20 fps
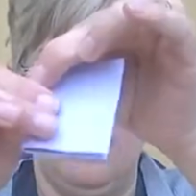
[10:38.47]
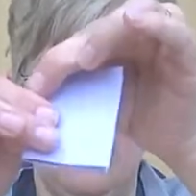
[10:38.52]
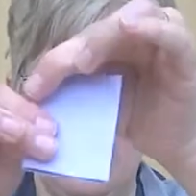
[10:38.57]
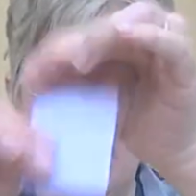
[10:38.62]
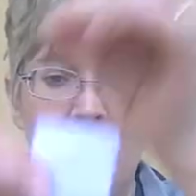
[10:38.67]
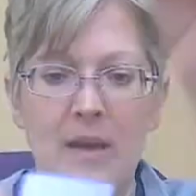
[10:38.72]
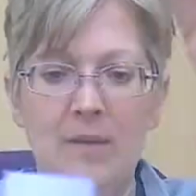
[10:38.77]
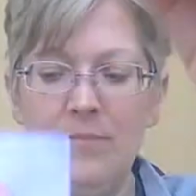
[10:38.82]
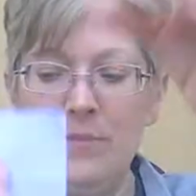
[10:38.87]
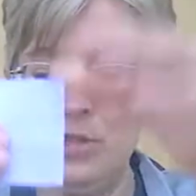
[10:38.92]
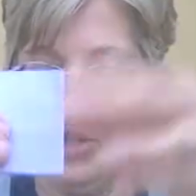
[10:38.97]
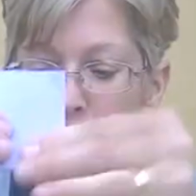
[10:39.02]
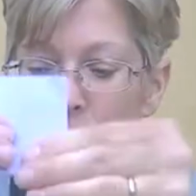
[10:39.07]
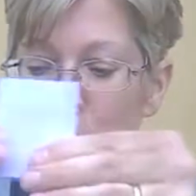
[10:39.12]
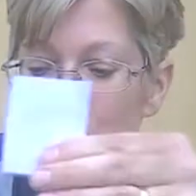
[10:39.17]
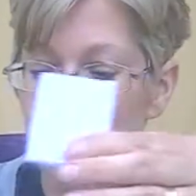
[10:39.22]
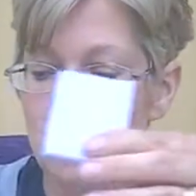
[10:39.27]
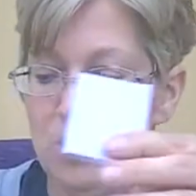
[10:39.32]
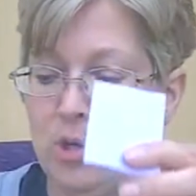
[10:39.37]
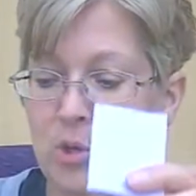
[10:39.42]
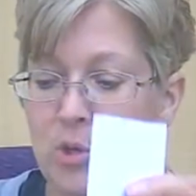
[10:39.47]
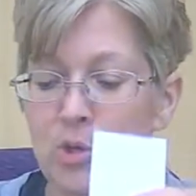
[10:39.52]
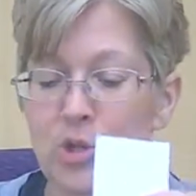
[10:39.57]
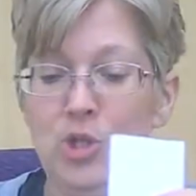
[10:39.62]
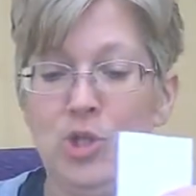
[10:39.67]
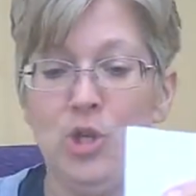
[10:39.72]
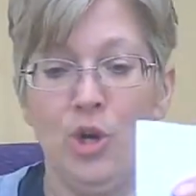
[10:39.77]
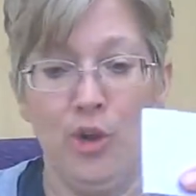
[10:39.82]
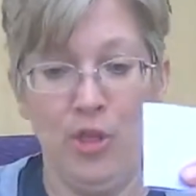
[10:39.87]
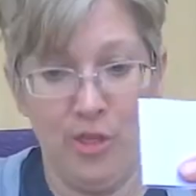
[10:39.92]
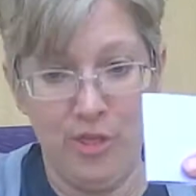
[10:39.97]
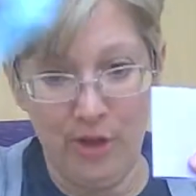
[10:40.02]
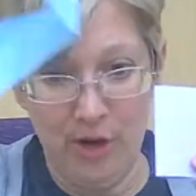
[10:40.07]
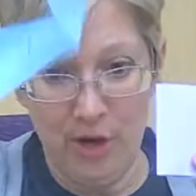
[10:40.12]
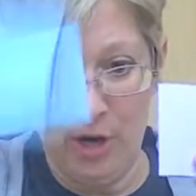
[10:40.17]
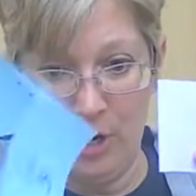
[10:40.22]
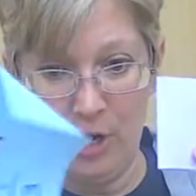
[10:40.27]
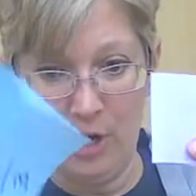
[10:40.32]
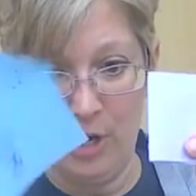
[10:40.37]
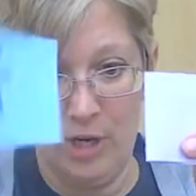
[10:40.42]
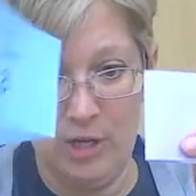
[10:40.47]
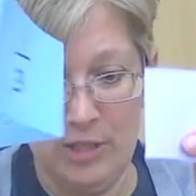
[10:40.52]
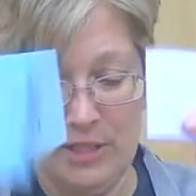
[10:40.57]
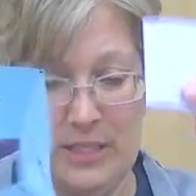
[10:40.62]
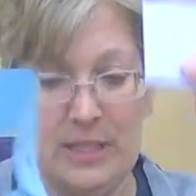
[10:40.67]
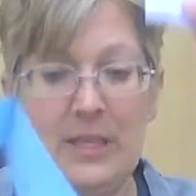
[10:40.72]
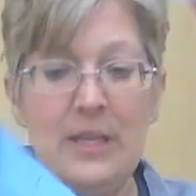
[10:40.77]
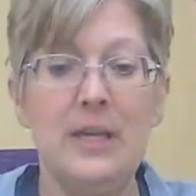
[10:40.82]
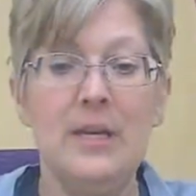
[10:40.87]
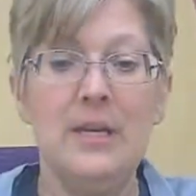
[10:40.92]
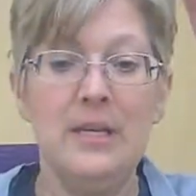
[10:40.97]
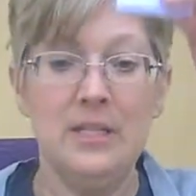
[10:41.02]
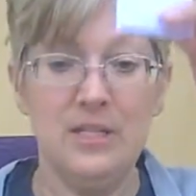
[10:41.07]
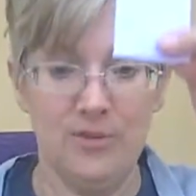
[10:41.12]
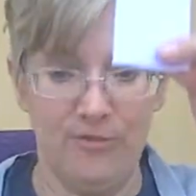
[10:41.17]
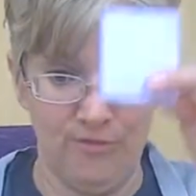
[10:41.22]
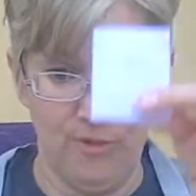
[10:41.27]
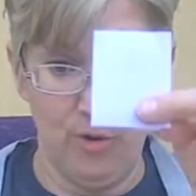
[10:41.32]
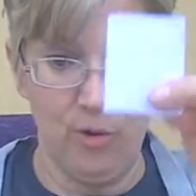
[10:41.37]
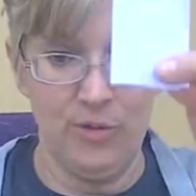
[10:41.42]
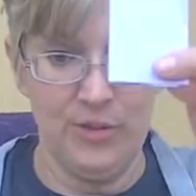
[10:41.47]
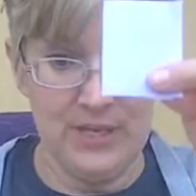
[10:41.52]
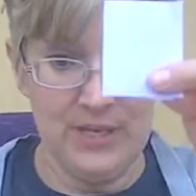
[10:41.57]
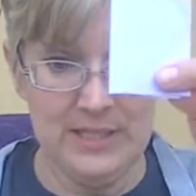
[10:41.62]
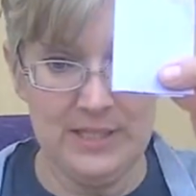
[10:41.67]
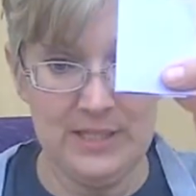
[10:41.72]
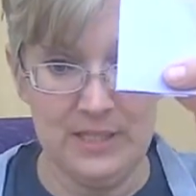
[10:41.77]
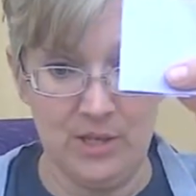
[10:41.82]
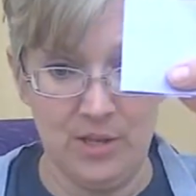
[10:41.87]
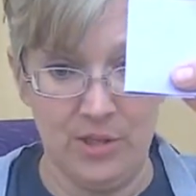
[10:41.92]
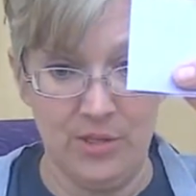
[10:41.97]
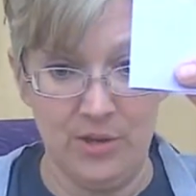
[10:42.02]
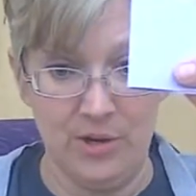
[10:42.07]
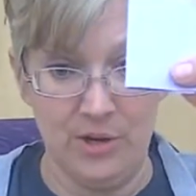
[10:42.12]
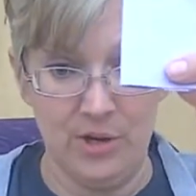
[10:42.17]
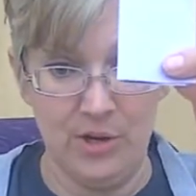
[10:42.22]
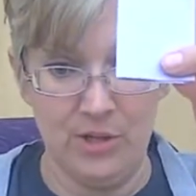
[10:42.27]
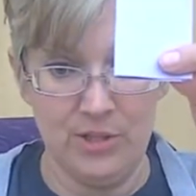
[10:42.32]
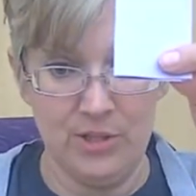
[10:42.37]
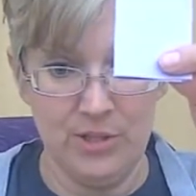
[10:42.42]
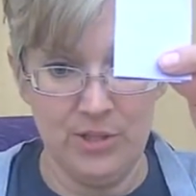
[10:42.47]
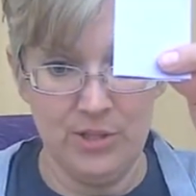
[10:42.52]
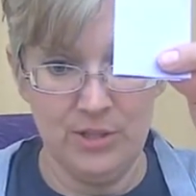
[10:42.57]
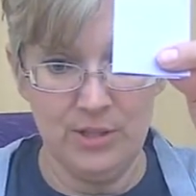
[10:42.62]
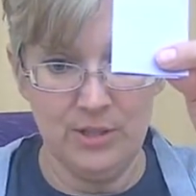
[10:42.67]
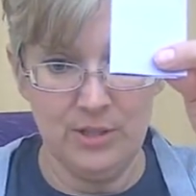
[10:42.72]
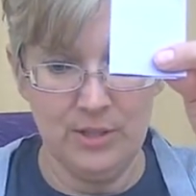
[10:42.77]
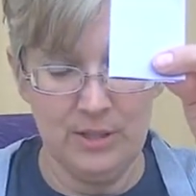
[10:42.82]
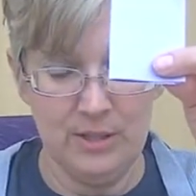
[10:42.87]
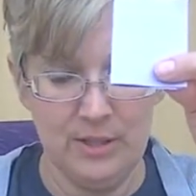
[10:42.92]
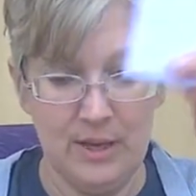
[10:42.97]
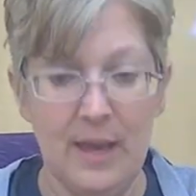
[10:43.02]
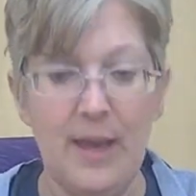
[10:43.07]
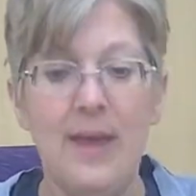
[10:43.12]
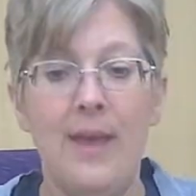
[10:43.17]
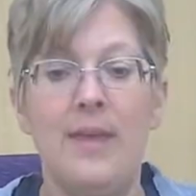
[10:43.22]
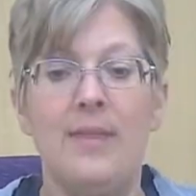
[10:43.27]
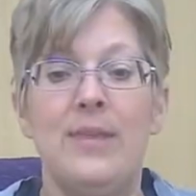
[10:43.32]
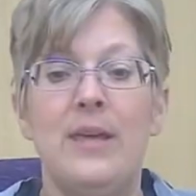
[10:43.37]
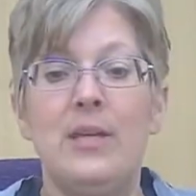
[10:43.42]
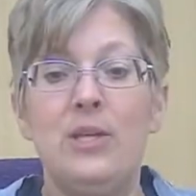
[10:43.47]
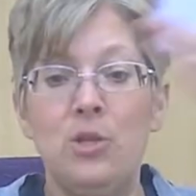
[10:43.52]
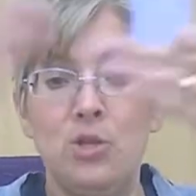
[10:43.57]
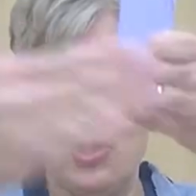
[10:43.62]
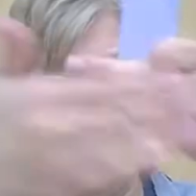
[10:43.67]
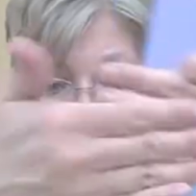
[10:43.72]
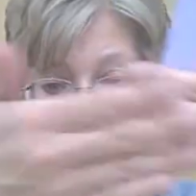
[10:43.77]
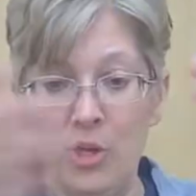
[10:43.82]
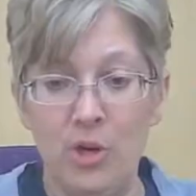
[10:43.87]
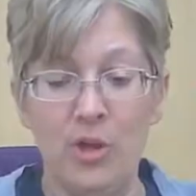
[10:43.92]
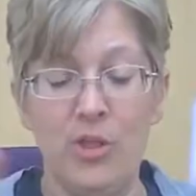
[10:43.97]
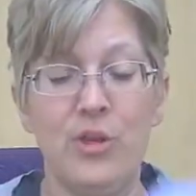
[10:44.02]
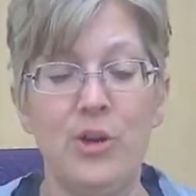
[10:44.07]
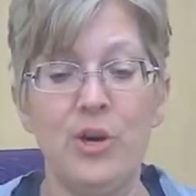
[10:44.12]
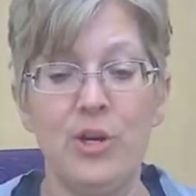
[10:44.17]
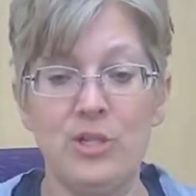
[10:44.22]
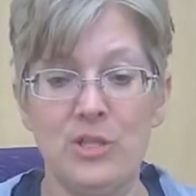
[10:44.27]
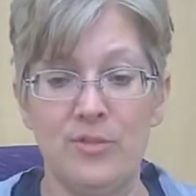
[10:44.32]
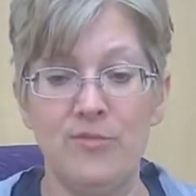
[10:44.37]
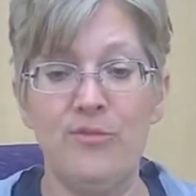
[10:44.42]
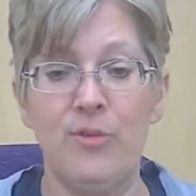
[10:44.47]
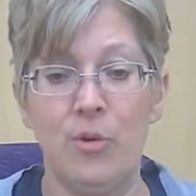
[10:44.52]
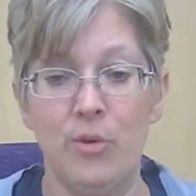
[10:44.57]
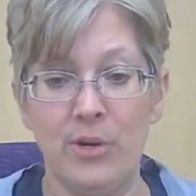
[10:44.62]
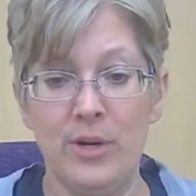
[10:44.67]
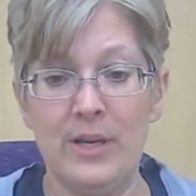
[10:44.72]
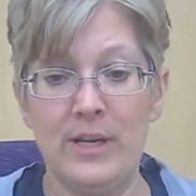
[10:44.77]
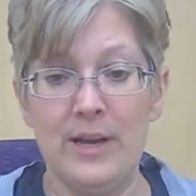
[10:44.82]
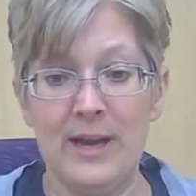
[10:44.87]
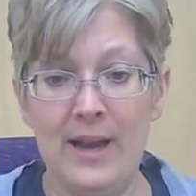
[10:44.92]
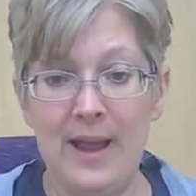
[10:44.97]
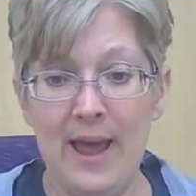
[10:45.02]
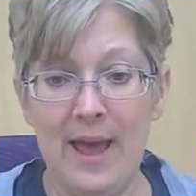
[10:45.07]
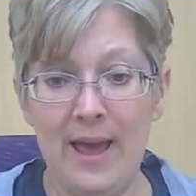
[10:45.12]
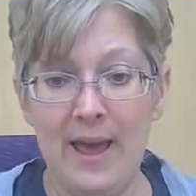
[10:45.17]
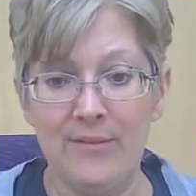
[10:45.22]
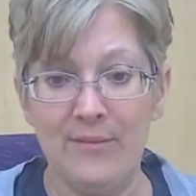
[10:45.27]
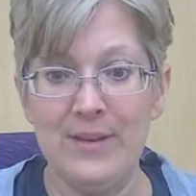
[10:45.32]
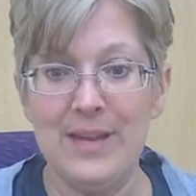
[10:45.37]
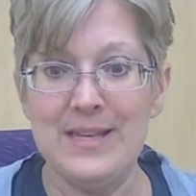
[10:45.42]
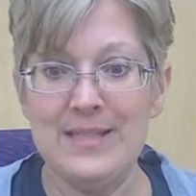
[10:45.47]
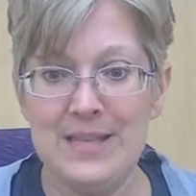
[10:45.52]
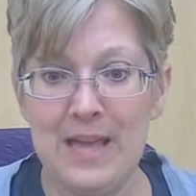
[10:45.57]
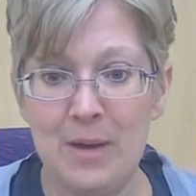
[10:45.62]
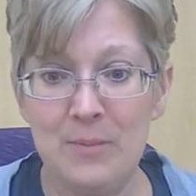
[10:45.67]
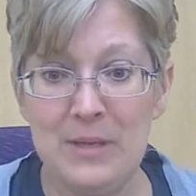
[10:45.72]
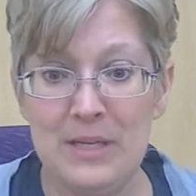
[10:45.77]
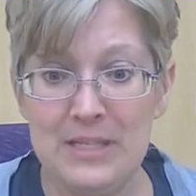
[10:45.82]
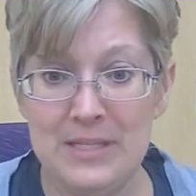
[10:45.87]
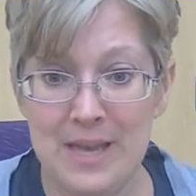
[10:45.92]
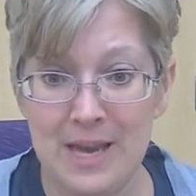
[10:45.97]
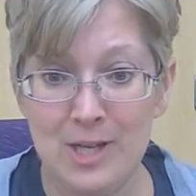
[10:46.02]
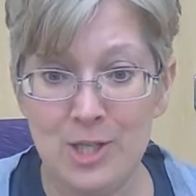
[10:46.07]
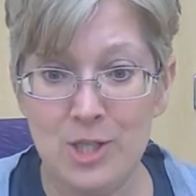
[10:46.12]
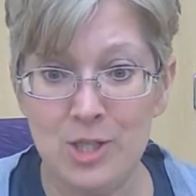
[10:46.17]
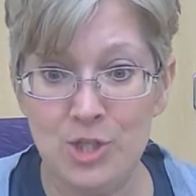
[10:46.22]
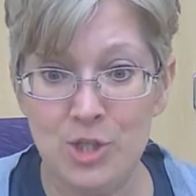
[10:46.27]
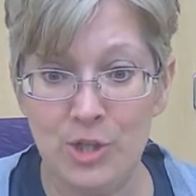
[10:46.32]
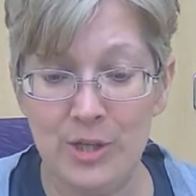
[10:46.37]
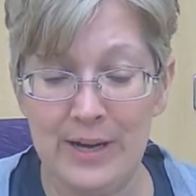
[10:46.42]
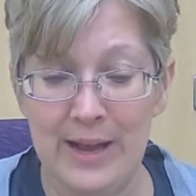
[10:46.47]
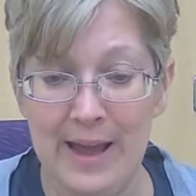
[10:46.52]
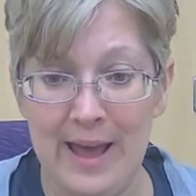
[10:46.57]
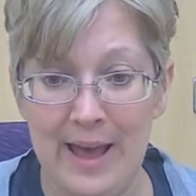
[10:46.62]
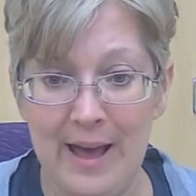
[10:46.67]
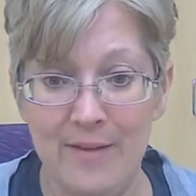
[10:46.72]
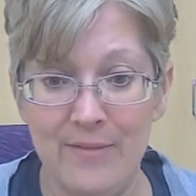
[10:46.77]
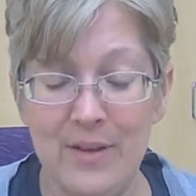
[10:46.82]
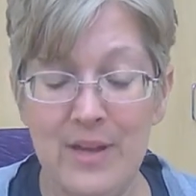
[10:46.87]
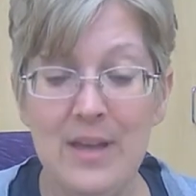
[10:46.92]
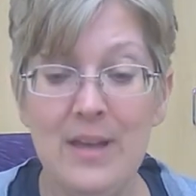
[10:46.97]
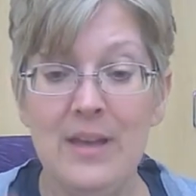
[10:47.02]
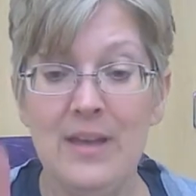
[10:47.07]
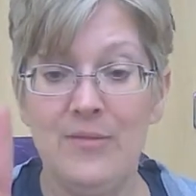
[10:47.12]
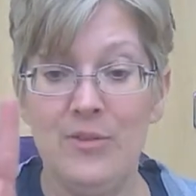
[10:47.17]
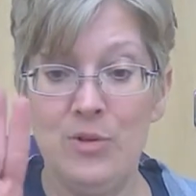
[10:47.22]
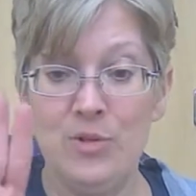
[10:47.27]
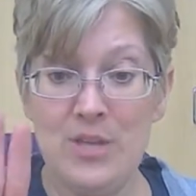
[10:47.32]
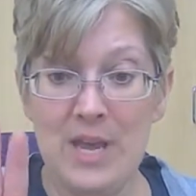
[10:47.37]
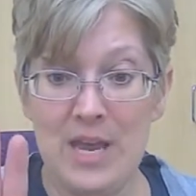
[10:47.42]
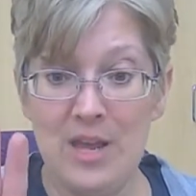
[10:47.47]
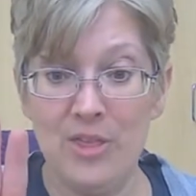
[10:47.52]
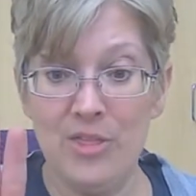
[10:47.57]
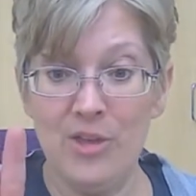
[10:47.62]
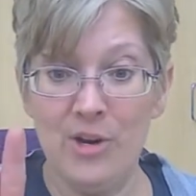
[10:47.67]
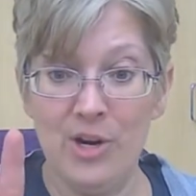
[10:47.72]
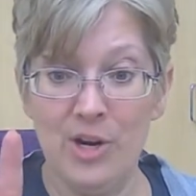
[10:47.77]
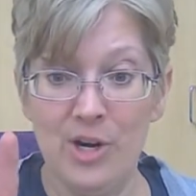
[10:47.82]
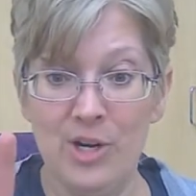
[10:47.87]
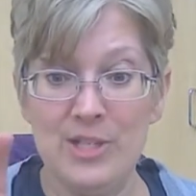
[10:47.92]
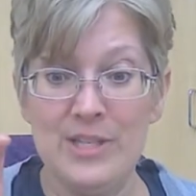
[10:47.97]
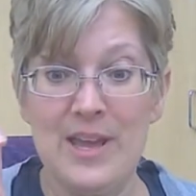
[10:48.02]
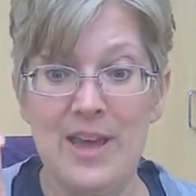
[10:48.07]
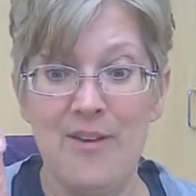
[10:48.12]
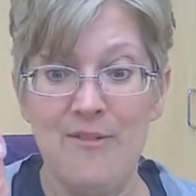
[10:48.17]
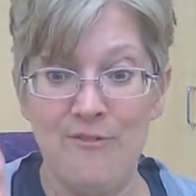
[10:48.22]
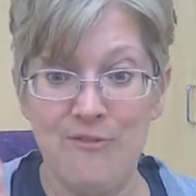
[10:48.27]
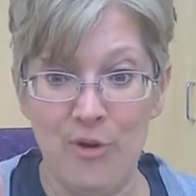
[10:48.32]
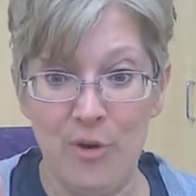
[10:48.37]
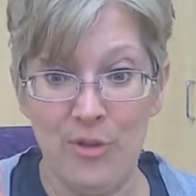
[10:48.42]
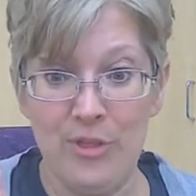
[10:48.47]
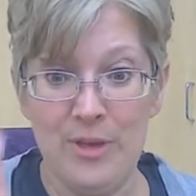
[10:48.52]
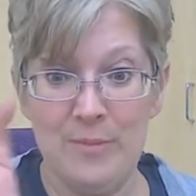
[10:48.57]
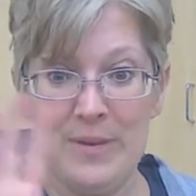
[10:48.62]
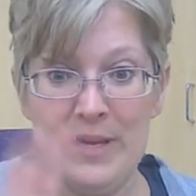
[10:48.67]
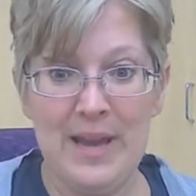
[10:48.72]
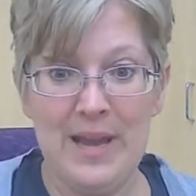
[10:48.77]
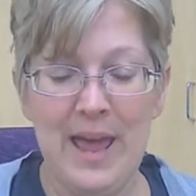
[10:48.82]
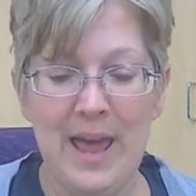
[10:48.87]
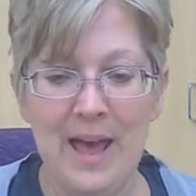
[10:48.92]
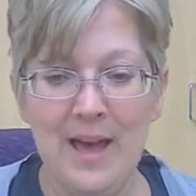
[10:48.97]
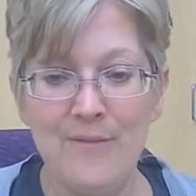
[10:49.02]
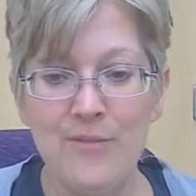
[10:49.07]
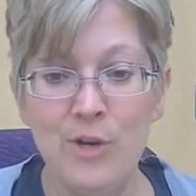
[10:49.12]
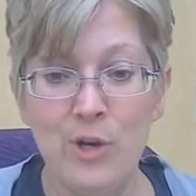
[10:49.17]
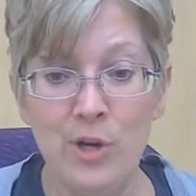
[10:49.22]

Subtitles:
Okay, so you used your thirds to fold this into thirds. Then you took your thirds and folded it in half. Guess how many sections you're going to have? You take thirds and fold them in half.